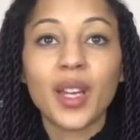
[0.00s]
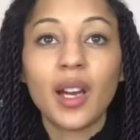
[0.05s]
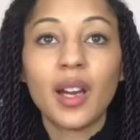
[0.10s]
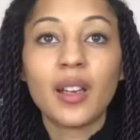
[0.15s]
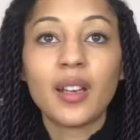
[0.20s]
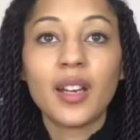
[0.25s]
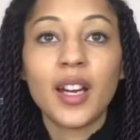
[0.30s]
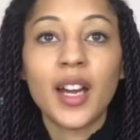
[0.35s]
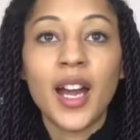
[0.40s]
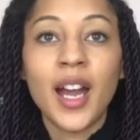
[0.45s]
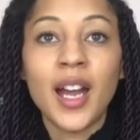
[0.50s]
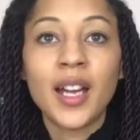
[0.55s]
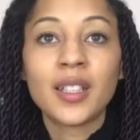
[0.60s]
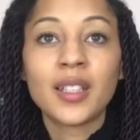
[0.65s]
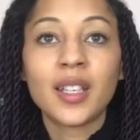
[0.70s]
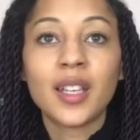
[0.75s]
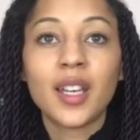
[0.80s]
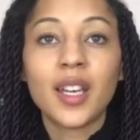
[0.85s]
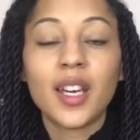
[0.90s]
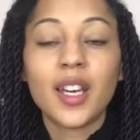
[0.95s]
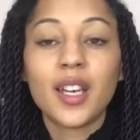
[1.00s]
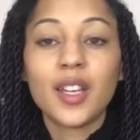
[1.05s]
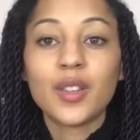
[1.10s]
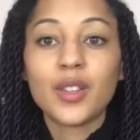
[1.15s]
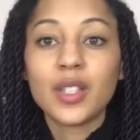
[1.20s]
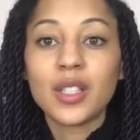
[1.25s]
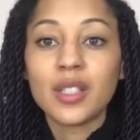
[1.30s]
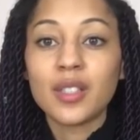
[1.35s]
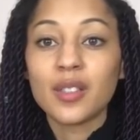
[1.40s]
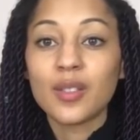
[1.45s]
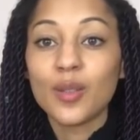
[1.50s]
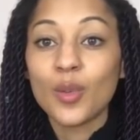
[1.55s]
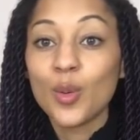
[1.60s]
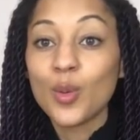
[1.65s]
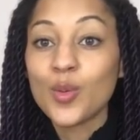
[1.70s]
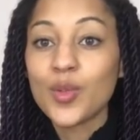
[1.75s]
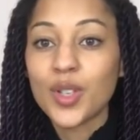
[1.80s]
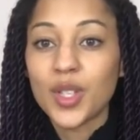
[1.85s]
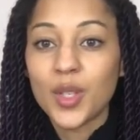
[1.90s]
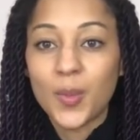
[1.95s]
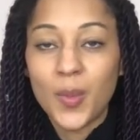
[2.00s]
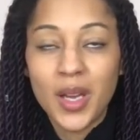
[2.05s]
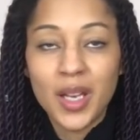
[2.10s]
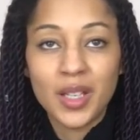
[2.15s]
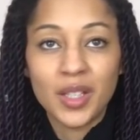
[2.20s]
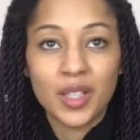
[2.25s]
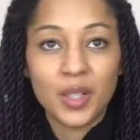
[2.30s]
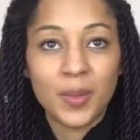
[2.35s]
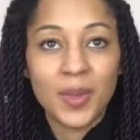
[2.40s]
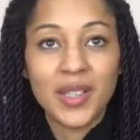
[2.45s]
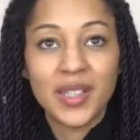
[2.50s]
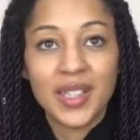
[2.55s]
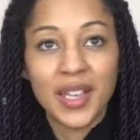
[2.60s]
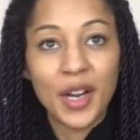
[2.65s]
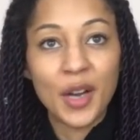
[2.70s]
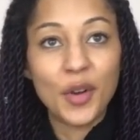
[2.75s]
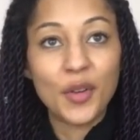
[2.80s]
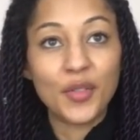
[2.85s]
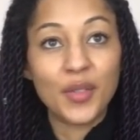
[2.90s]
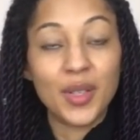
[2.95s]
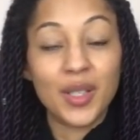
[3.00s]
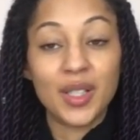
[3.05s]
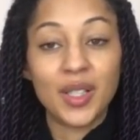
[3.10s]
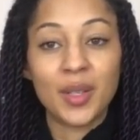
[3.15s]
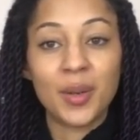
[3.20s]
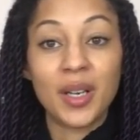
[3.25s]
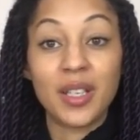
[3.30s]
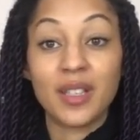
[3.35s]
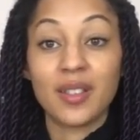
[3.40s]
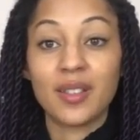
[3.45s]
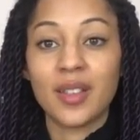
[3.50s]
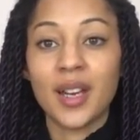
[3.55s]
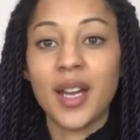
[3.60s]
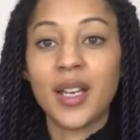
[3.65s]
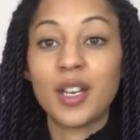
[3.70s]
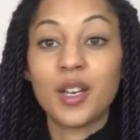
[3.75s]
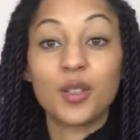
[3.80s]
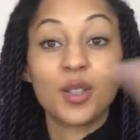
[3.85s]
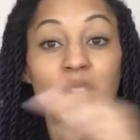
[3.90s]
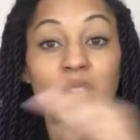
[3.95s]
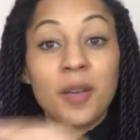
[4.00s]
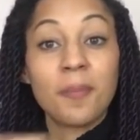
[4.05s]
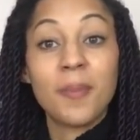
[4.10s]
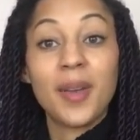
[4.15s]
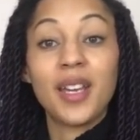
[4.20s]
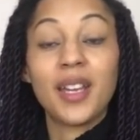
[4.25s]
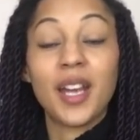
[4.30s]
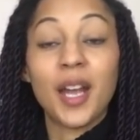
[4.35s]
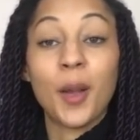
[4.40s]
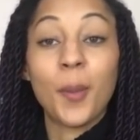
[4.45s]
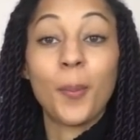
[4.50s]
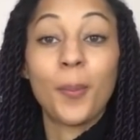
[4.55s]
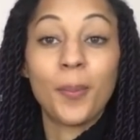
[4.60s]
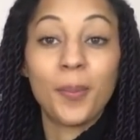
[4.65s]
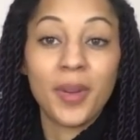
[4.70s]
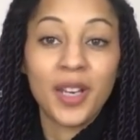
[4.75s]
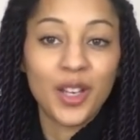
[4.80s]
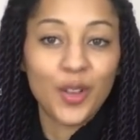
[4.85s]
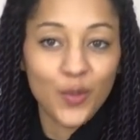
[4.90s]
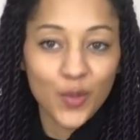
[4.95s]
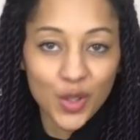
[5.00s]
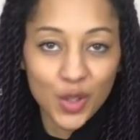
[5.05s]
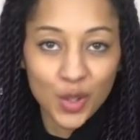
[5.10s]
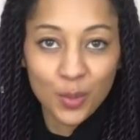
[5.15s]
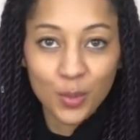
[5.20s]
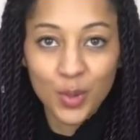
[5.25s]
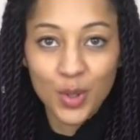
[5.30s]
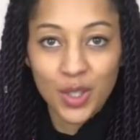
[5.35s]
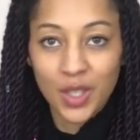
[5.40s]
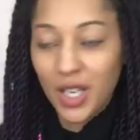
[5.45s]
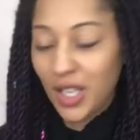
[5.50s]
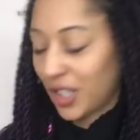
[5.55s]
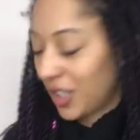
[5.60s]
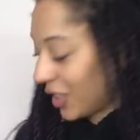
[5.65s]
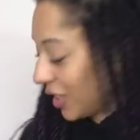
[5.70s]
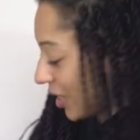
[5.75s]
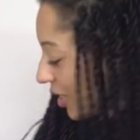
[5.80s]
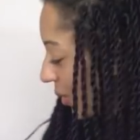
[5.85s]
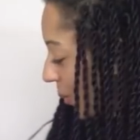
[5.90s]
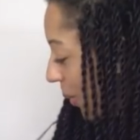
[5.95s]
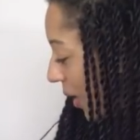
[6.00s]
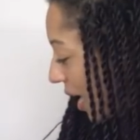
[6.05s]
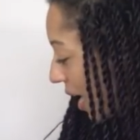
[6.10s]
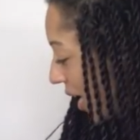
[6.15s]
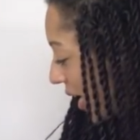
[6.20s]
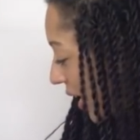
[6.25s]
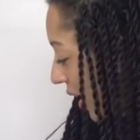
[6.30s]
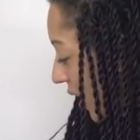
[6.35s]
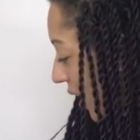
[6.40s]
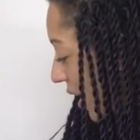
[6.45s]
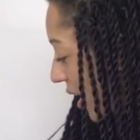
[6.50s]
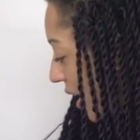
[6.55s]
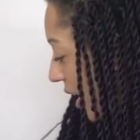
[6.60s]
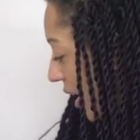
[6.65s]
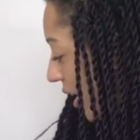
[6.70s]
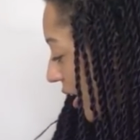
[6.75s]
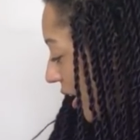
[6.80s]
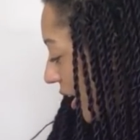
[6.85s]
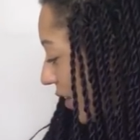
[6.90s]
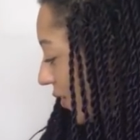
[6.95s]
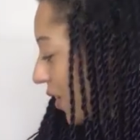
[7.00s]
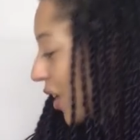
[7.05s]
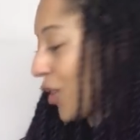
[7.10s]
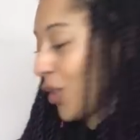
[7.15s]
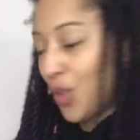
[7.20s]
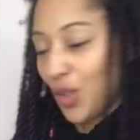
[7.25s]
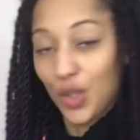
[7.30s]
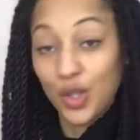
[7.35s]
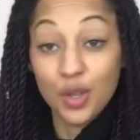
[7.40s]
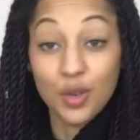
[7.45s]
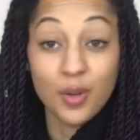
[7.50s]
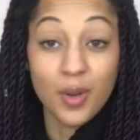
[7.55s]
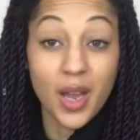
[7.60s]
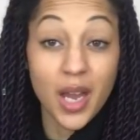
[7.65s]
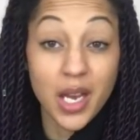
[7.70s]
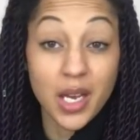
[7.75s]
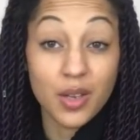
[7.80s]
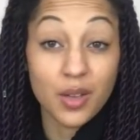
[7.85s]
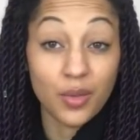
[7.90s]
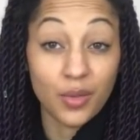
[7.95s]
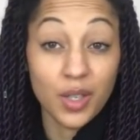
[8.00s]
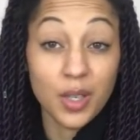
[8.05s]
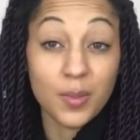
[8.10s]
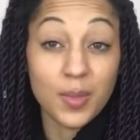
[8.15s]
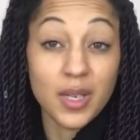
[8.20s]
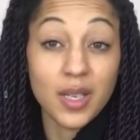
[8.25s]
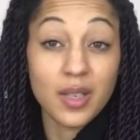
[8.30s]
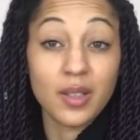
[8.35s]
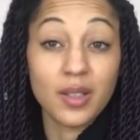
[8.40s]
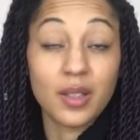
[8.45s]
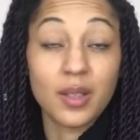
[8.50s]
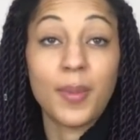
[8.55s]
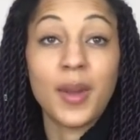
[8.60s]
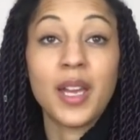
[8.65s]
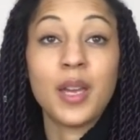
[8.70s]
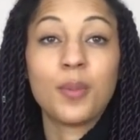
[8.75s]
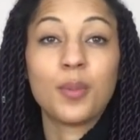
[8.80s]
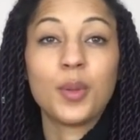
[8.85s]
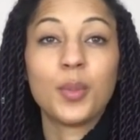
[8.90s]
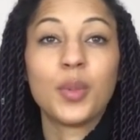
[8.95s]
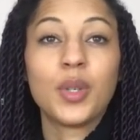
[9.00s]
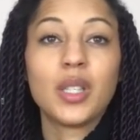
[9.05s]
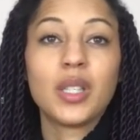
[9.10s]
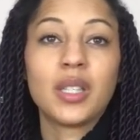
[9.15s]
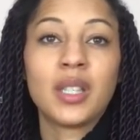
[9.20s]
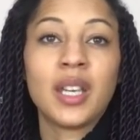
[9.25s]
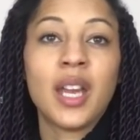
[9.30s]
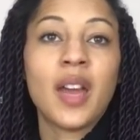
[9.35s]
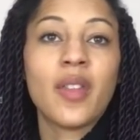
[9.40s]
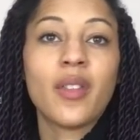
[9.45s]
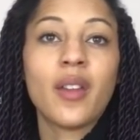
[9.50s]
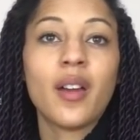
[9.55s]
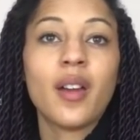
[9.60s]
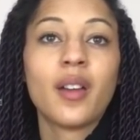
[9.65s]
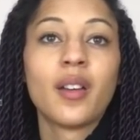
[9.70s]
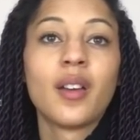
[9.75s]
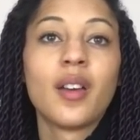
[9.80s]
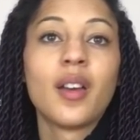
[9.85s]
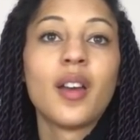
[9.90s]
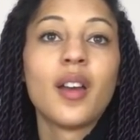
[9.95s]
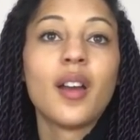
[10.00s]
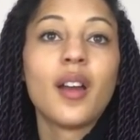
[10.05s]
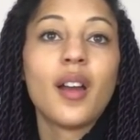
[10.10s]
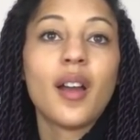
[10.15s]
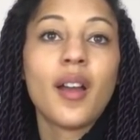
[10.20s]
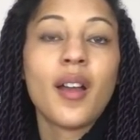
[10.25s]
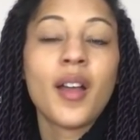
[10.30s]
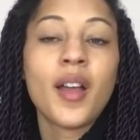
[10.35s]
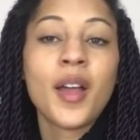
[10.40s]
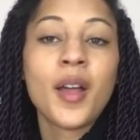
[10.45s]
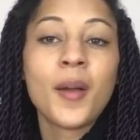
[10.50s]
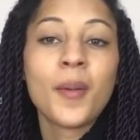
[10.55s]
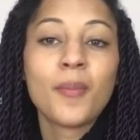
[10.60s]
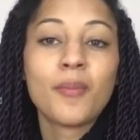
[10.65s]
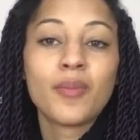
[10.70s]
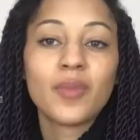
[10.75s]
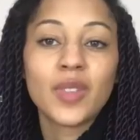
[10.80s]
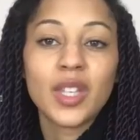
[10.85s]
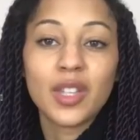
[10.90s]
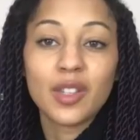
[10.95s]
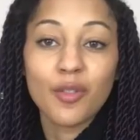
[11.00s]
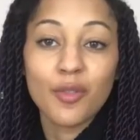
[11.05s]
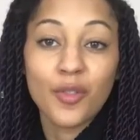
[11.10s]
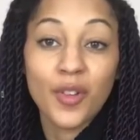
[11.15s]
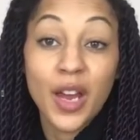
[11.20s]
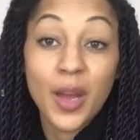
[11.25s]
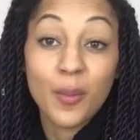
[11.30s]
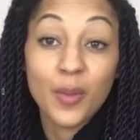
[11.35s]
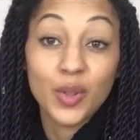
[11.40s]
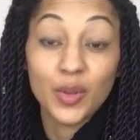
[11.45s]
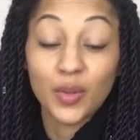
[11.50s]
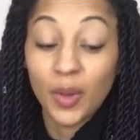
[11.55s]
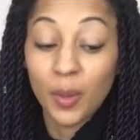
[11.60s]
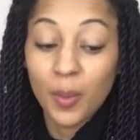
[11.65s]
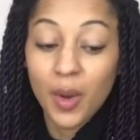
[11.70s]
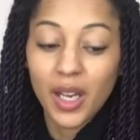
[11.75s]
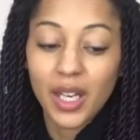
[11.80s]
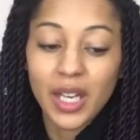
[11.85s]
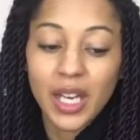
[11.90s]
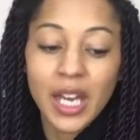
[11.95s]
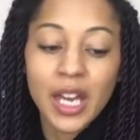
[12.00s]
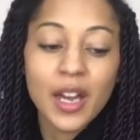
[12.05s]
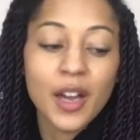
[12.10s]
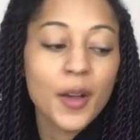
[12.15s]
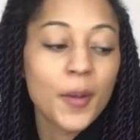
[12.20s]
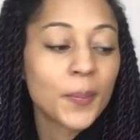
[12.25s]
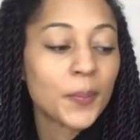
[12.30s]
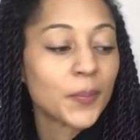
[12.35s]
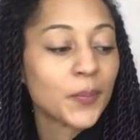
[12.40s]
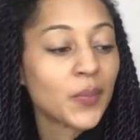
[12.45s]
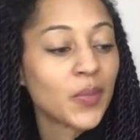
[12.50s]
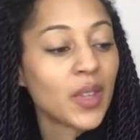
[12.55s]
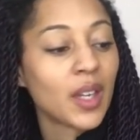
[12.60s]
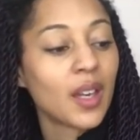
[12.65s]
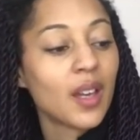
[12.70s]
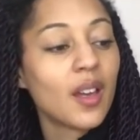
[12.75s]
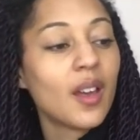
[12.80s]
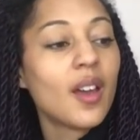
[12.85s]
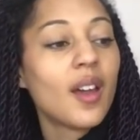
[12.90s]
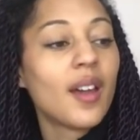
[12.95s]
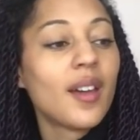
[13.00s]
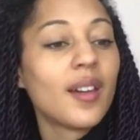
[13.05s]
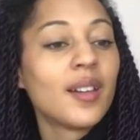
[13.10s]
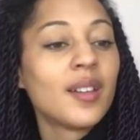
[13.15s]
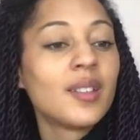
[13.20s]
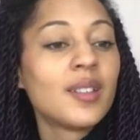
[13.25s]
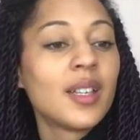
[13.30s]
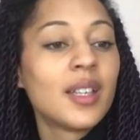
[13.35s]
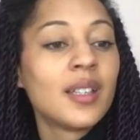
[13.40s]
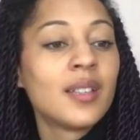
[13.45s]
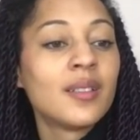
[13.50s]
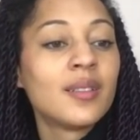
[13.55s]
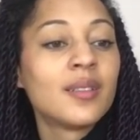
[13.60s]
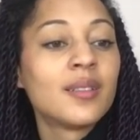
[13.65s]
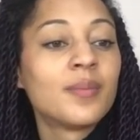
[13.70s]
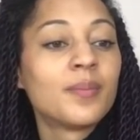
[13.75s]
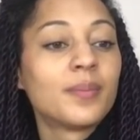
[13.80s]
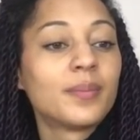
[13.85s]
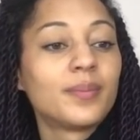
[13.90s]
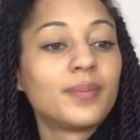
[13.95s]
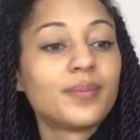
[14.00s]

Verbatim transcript: and I had the, all the space to myself so I decided I was going to make a big vision board that I could display and that's two A3 pieces of paper put together um, and then the frame is from Ikea and then